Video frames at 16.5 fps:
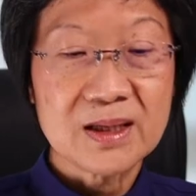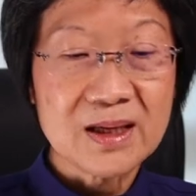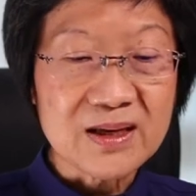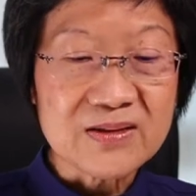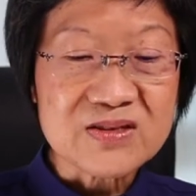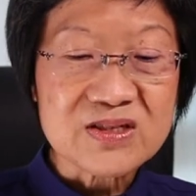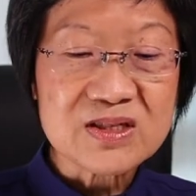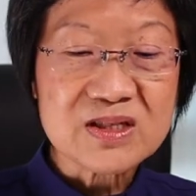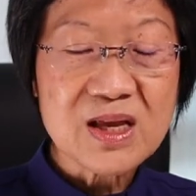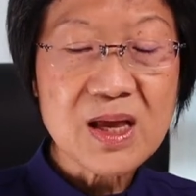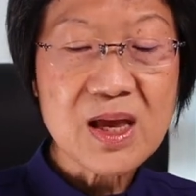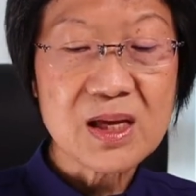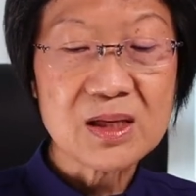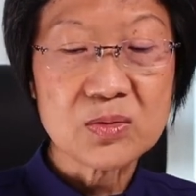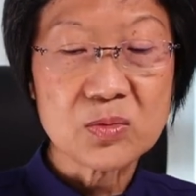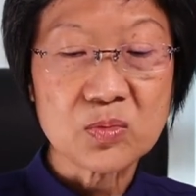
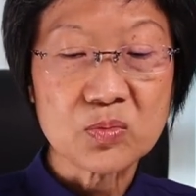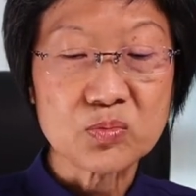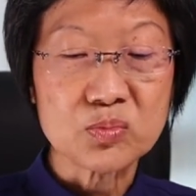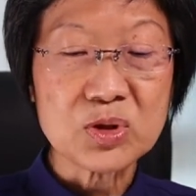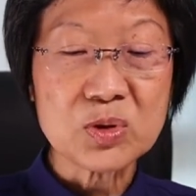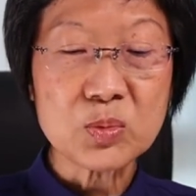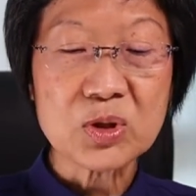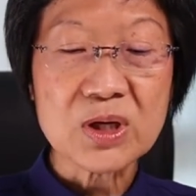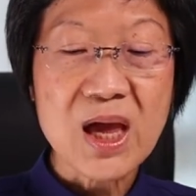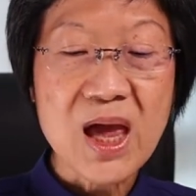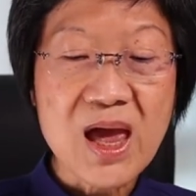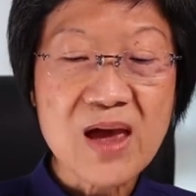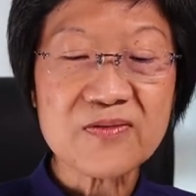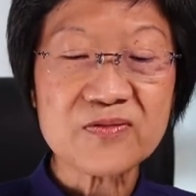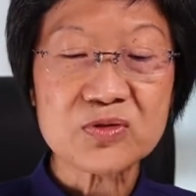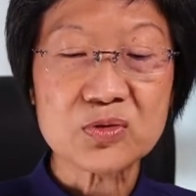Instead, we would
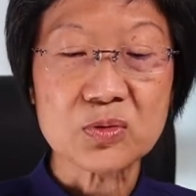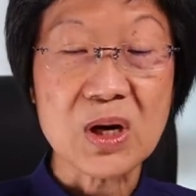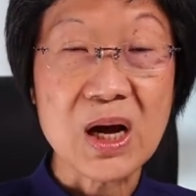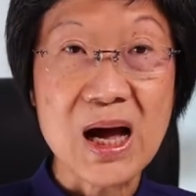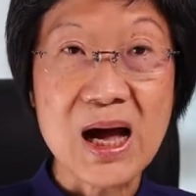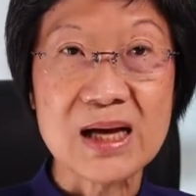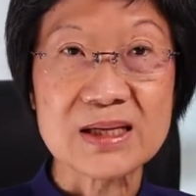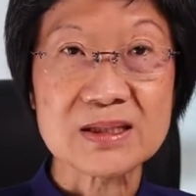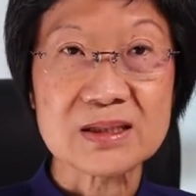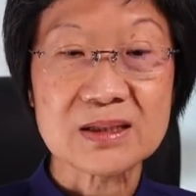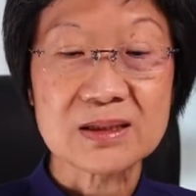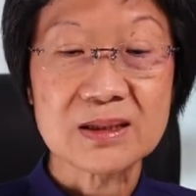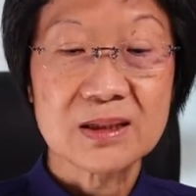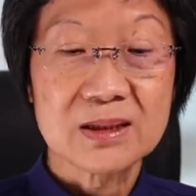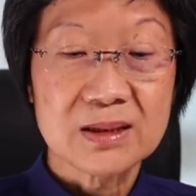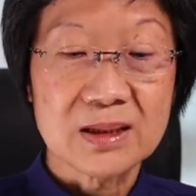have to ask,
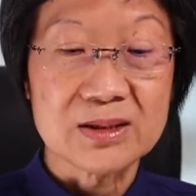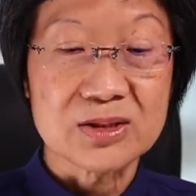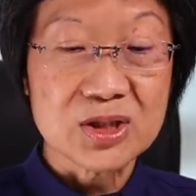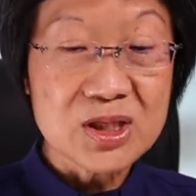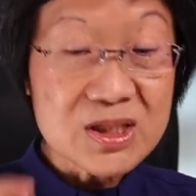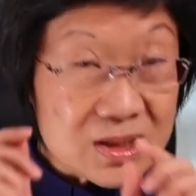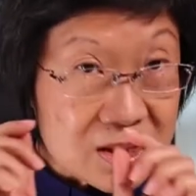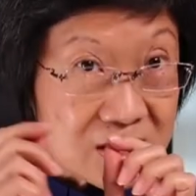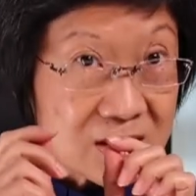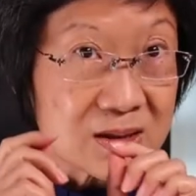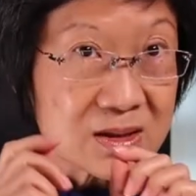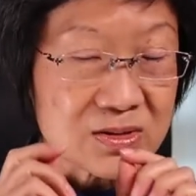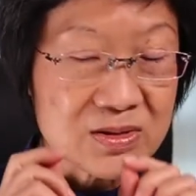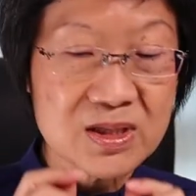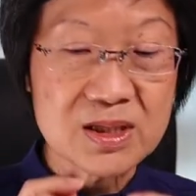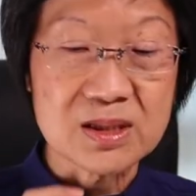and just listen
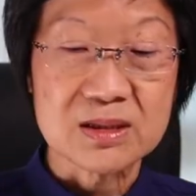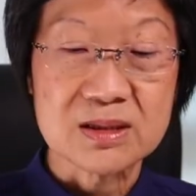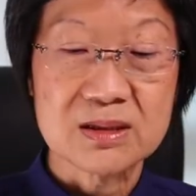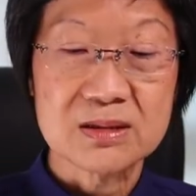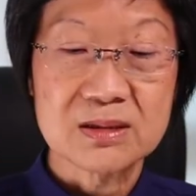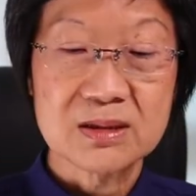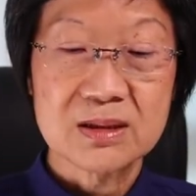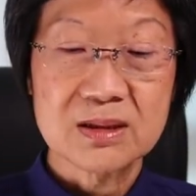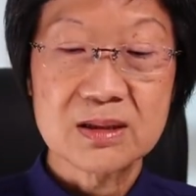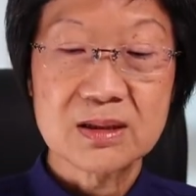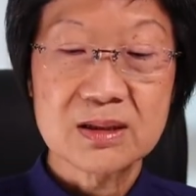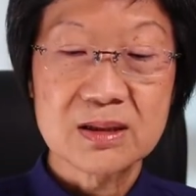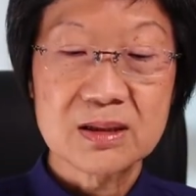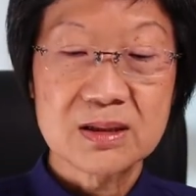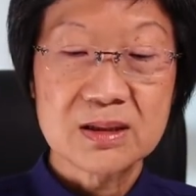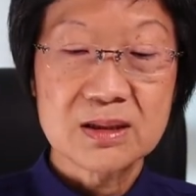to this,
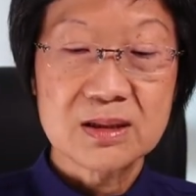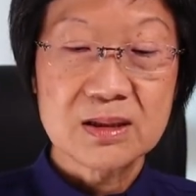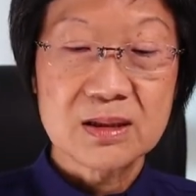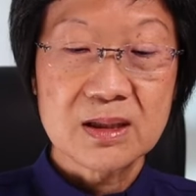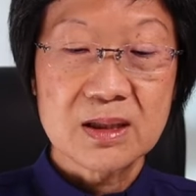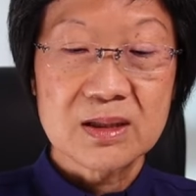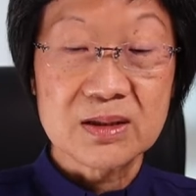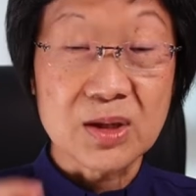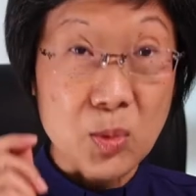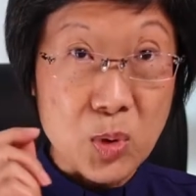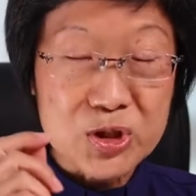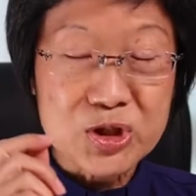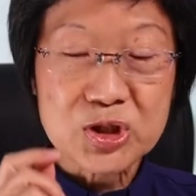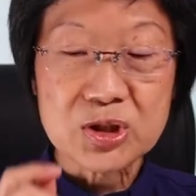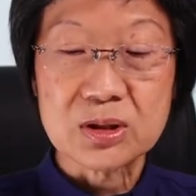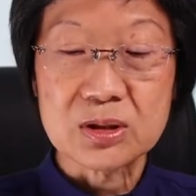the
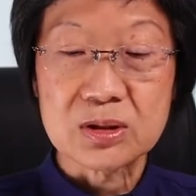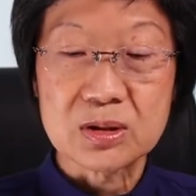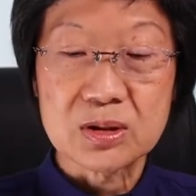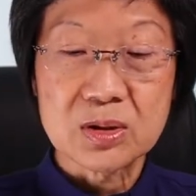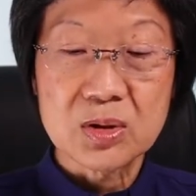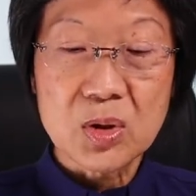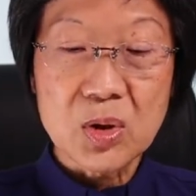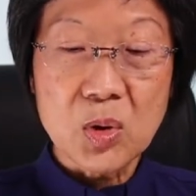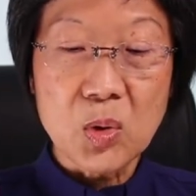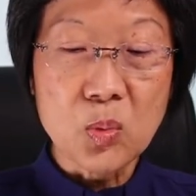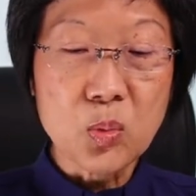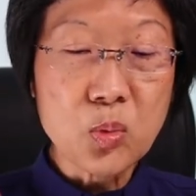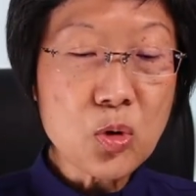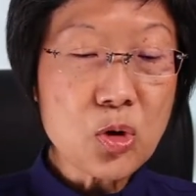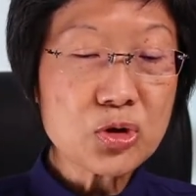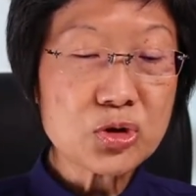question,
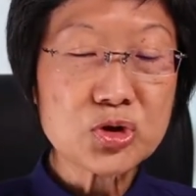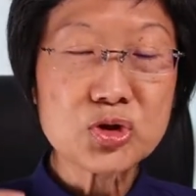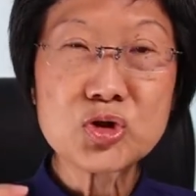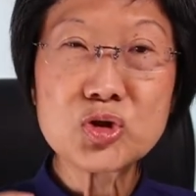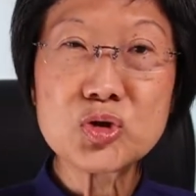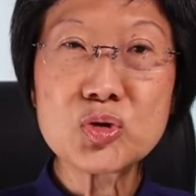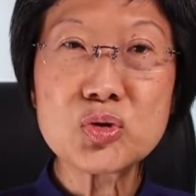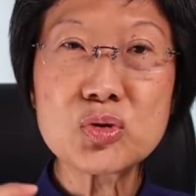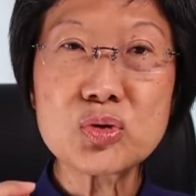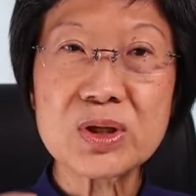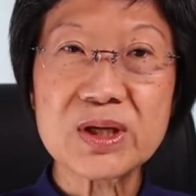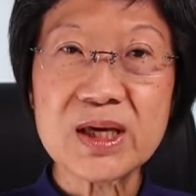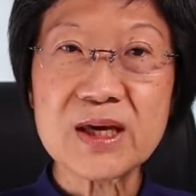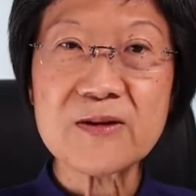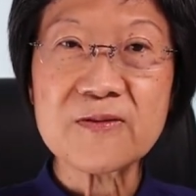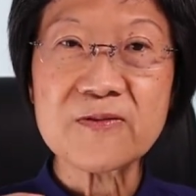would you
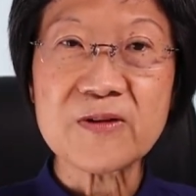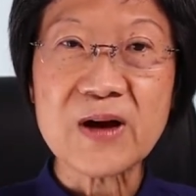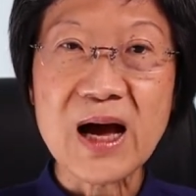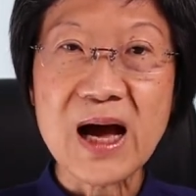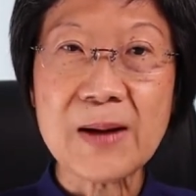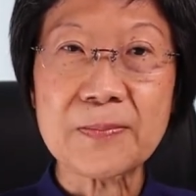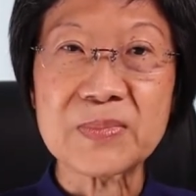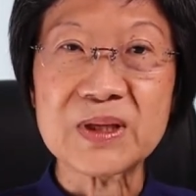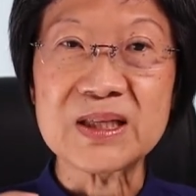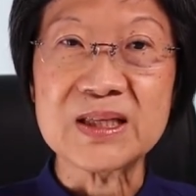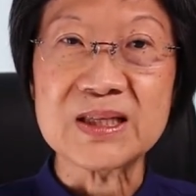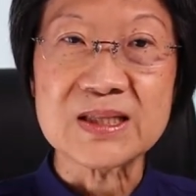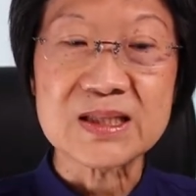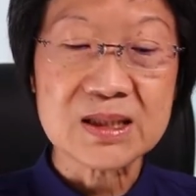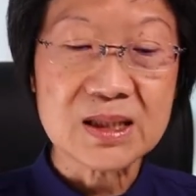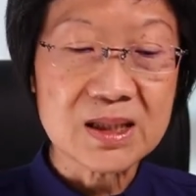give up
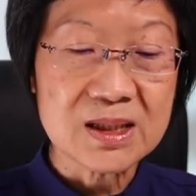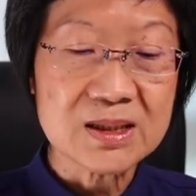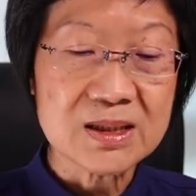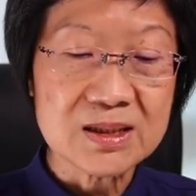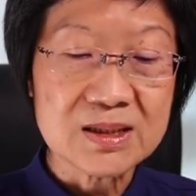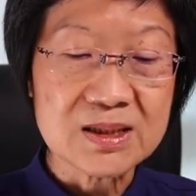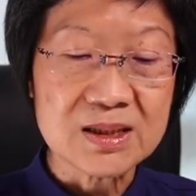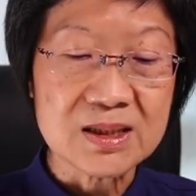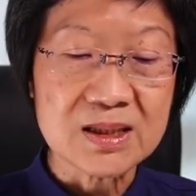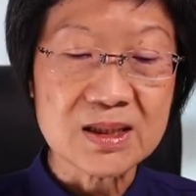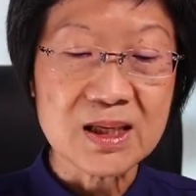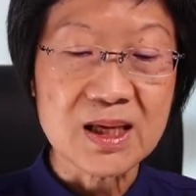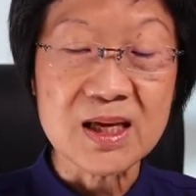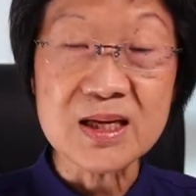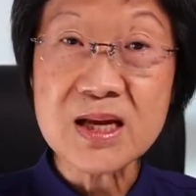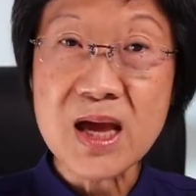eternity
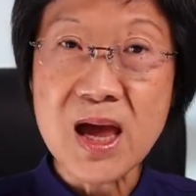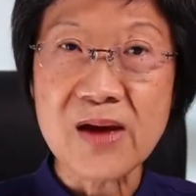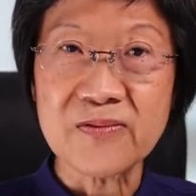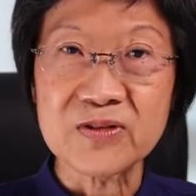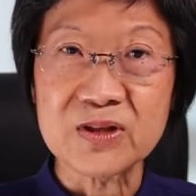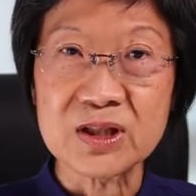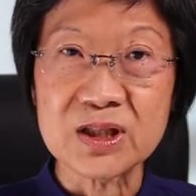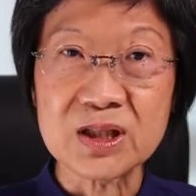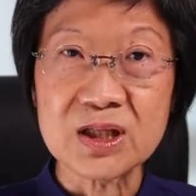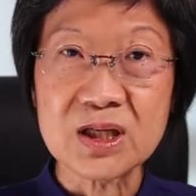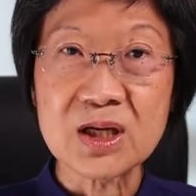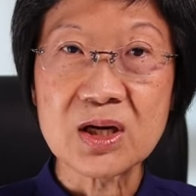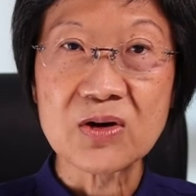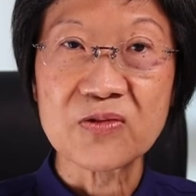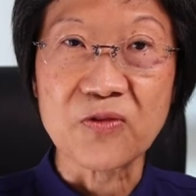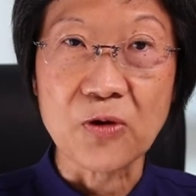in heaven
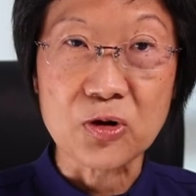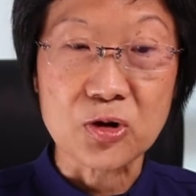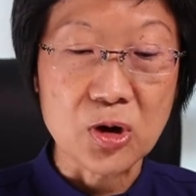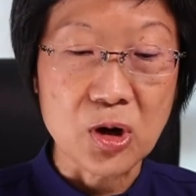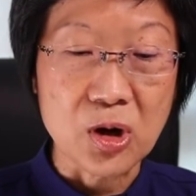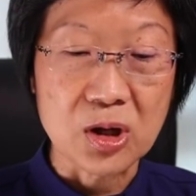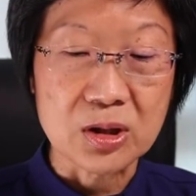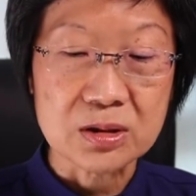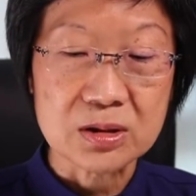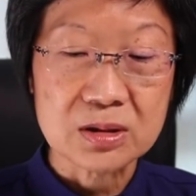for God?